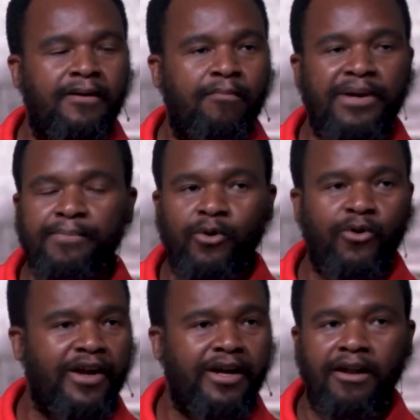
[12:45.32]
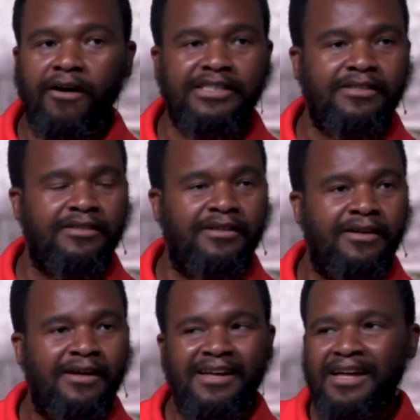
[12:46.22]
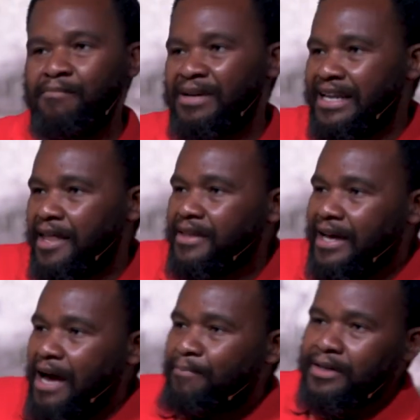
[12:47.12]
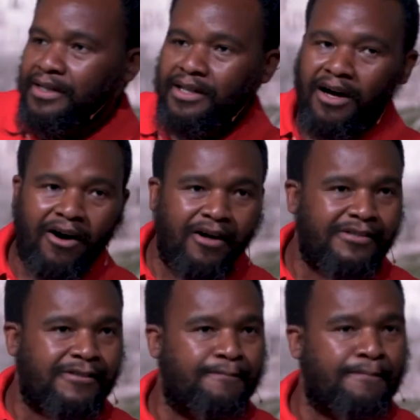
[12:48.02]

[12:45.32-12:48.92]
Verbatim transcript: People who read it a lot, but nothing happened in their hearts.